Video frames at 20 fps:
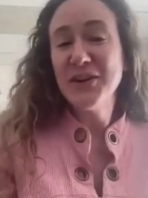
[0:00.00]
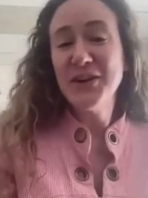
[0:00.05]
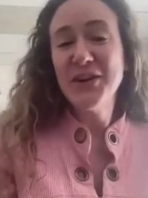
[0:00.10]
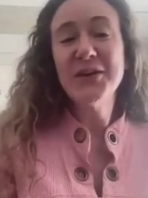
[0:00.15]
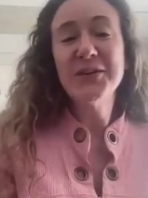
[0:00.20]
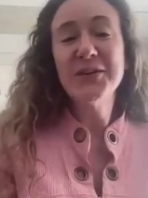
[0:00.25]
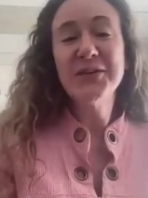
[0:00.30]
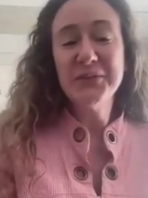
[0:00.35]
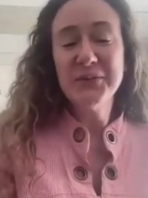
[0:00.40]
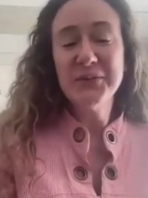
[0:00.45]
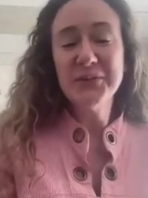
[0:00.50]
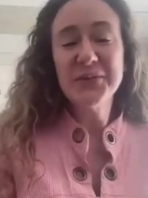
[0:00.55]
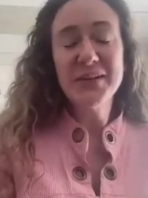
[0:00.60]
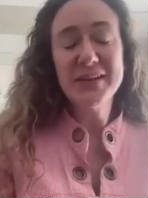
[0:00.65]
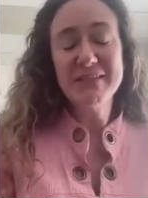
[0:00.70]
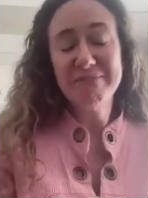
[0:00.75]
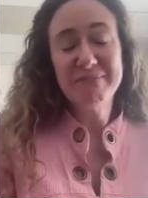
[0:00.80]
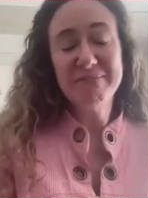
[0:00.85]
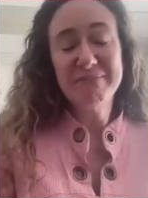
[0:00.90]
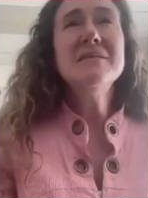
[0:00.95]

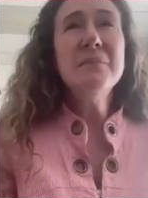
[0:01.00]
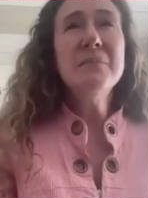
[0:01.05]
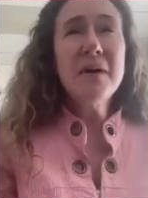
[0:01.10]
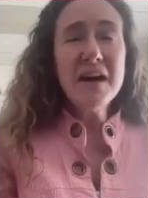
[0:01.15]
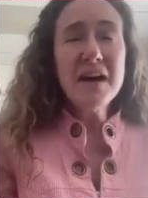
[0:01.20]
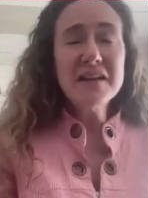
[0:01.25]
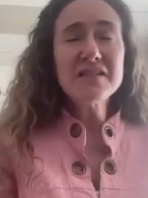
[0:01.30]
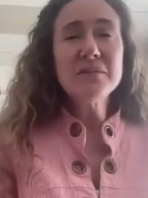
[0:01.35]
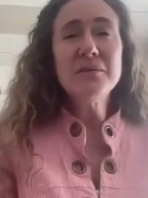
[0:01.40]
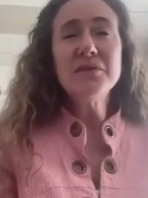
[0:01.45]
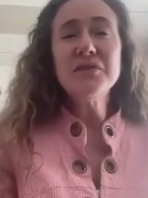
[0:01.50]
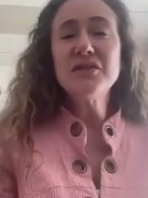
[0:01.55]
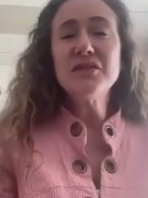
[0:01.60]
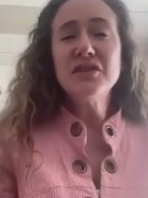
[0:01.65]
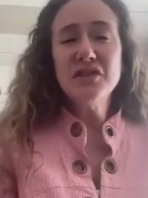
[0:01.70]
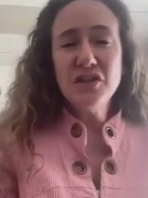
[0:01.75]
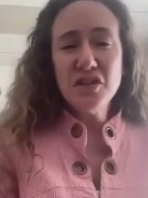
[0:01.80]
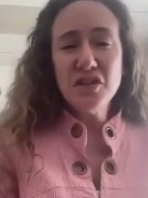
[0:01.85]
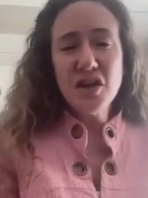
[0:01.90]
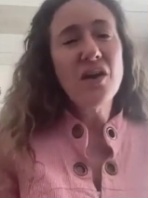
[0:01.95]
It's impossible
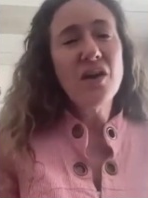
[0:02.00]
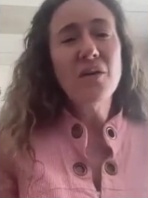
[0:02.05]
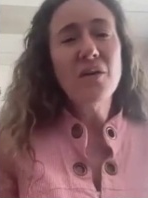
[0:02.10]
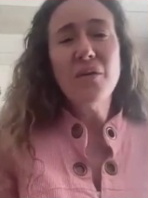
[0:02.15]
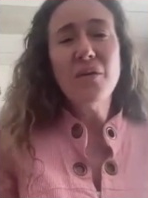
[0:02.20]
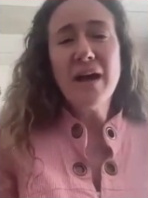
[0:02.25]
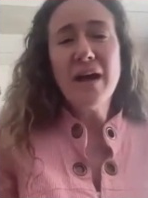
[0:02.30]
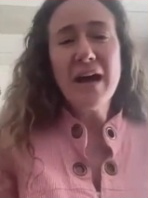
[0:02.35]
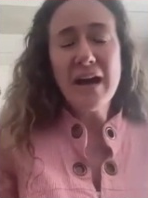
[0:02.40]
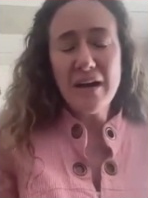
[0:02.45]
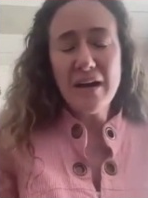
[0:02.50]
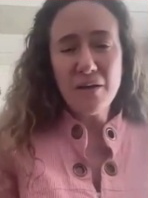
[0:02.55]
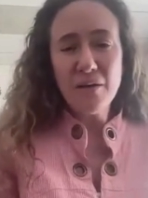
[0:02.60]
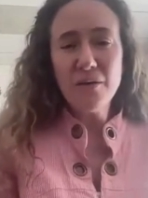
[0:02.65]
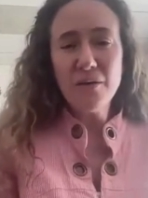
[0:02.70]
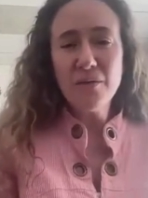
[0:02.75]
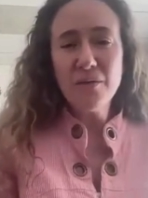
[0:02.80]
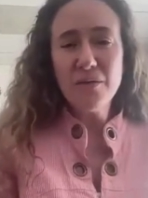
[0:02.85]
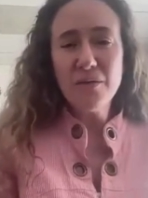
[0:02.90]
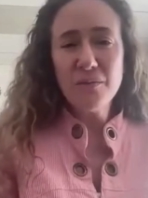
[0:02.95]
to know
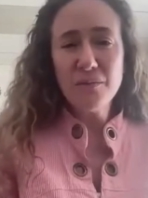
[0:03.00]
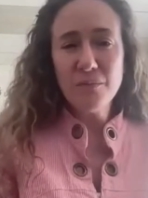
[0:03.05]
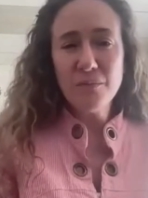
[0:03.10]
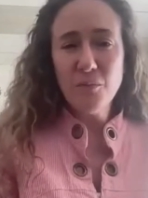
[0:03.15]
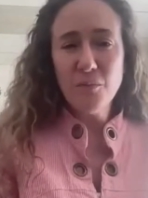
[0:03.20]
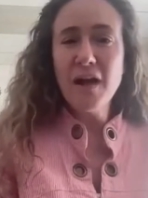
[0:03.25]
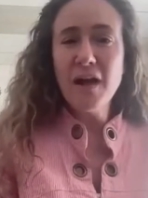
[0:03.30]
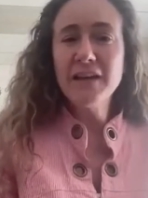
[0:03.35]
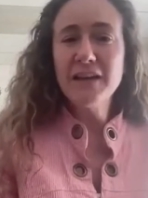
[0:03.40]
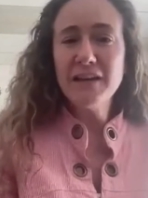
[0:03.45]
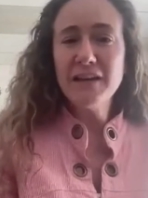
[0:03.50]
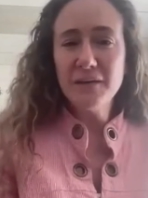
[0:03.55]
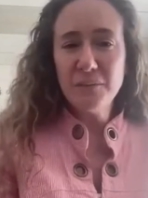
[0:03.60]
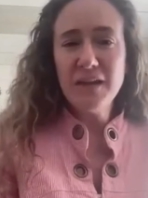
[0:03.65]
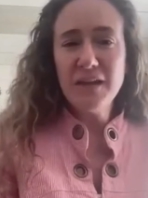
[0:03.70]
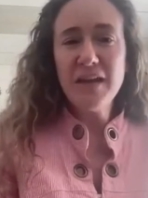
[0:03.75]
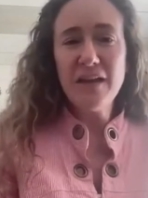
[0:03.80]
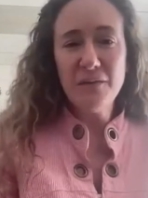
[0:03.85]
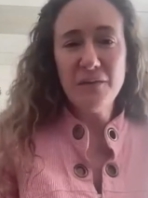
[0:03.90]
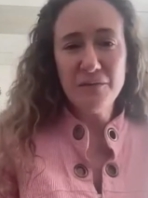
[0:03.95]
how one can
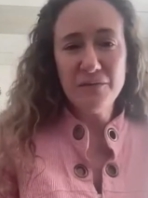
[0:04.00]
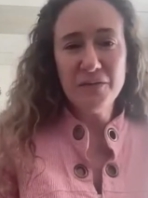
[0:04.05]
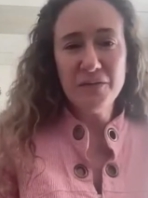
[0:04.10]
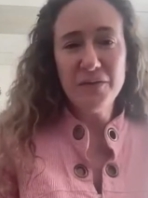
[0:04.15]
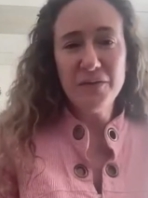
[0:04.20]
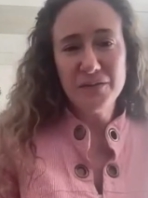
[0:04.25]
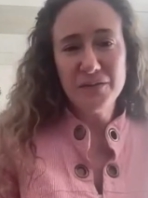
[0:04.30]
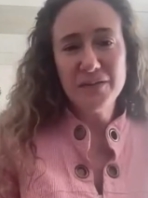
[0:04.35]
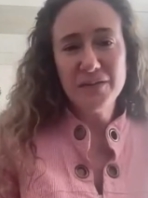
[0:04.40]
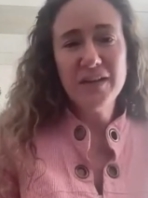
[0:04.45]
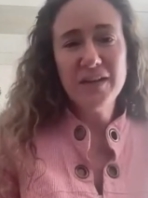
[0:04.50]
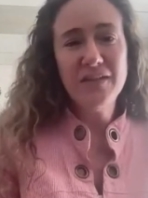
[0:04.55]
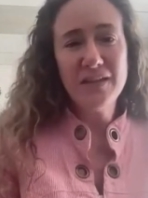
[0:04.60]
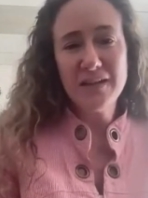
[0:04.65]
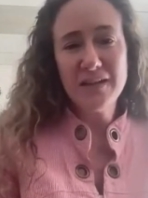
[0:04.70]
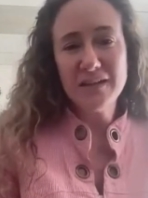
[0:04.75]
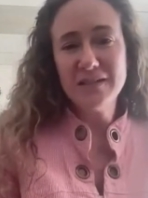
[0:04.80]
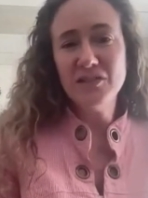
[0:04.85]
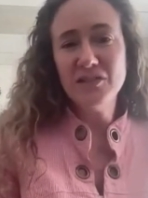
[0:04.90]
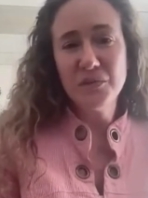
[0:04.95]
be helpful in
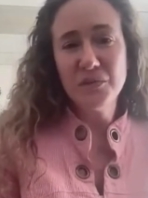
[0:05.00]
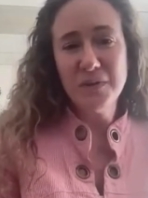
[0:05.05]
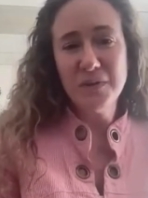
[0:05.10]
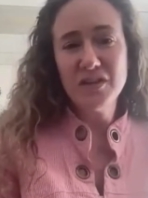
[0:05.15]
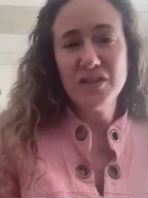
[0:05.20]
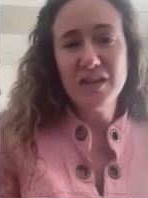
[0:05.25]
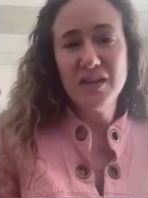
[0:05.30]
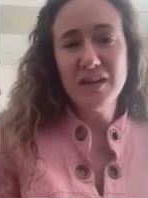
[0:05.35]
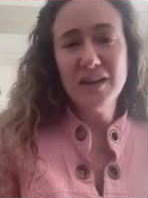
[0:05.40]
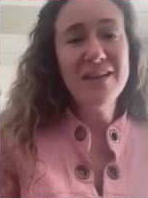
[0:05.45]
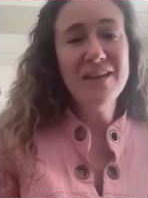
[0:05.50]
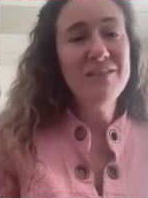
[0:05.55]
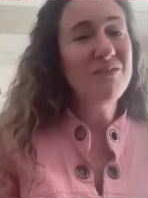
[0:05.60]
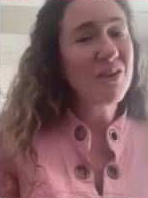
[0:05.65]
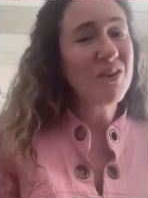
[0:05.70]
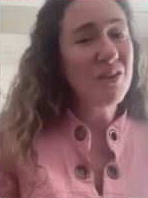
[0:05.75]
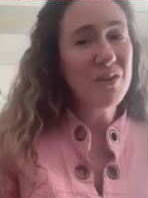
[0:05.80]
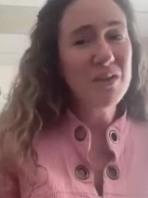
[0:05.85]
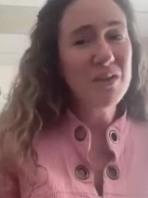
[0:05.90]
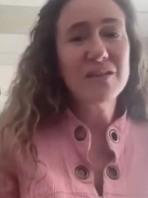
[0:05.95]
that situation. And
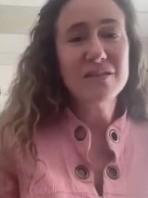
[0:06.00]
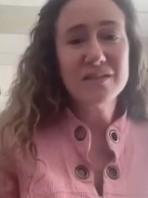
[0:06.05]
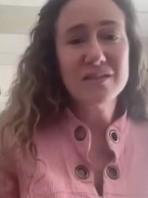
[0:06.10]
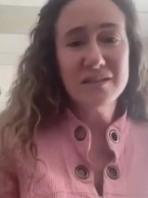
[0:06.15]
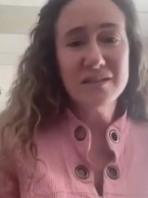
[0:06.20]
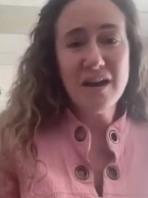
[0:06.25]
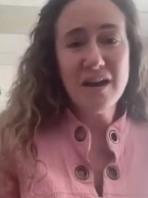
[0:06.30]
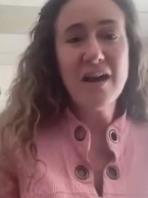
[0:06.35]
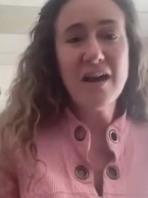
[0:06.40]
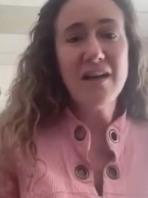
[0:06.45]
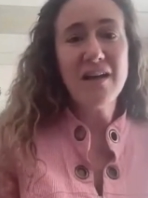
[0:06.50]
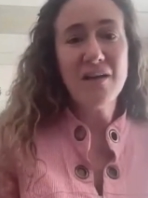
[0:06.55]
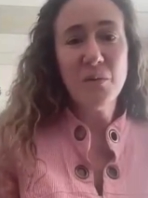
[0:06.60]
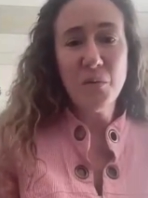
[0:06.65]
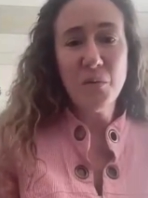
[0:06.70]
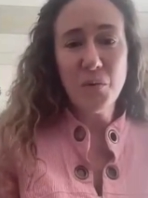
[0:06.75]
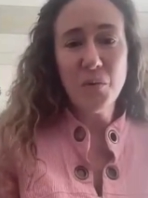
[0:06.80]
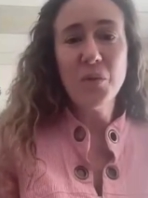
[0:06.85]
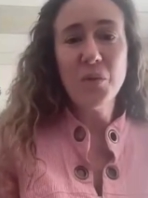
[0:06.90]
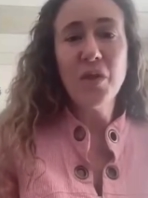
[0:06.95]
really, there's not a
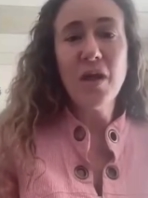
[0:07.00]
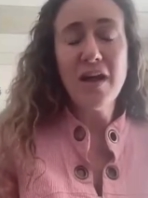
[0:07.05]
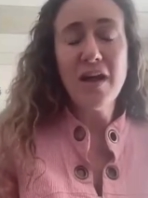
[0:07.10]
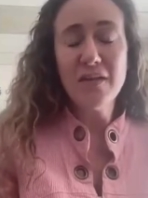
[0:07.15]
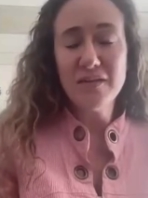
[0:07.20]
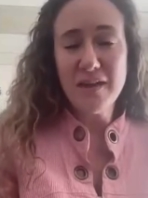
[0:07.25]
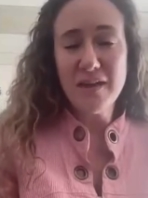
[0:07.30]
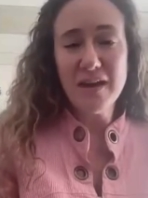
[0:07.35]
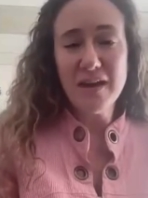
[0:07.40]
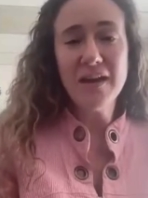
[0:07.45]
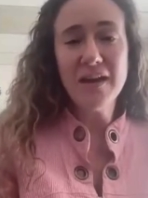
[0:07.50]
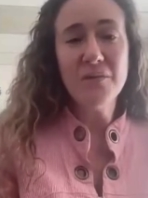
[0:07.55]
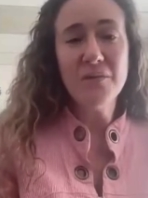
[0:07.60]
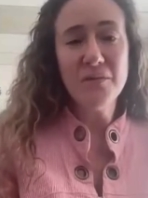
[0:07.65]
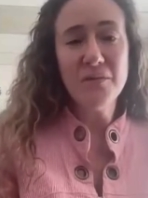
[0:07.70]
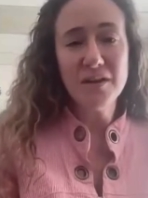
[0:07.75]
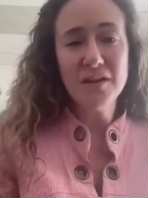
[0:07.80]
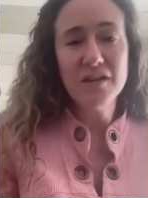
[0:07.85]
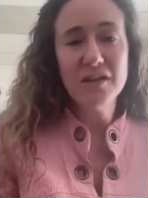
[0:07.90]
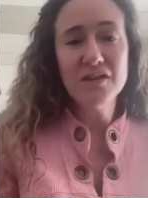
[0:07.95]
whole lot that
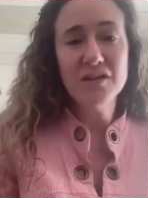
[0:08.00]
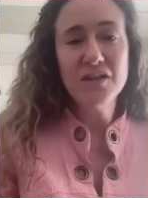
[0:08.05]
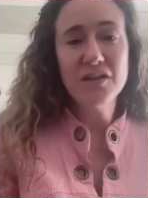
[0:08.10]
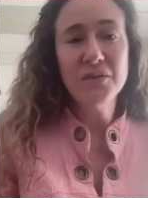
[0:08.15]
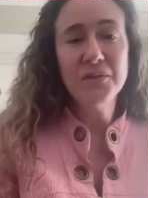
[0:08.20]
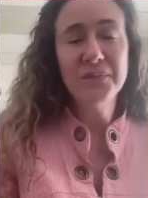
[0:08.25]
anyone can